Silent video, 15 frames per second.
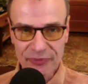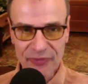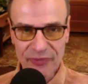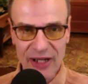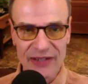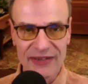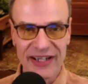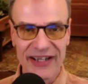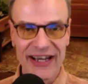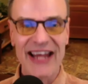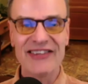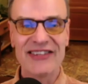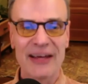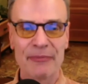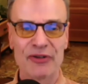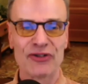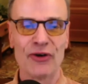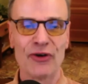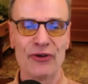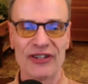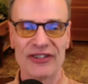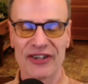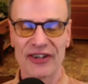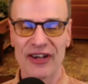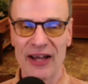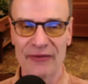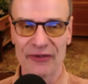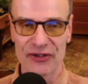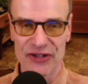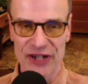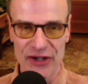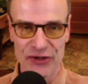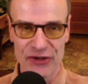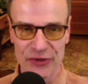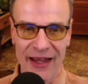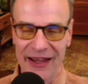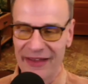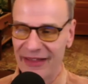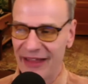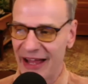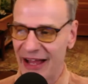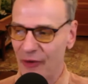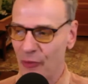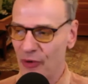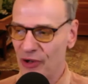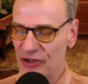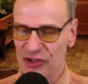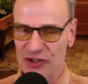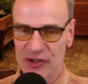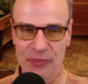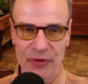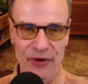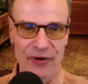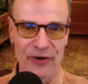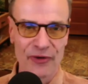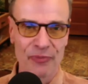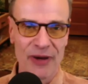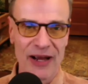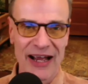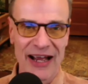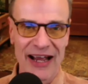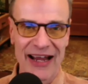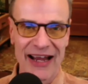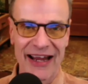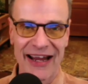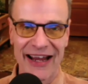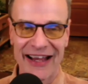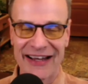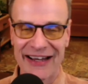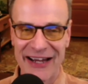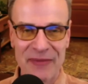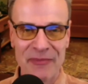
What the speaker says: Today's episode is a conversation that was spurred by an email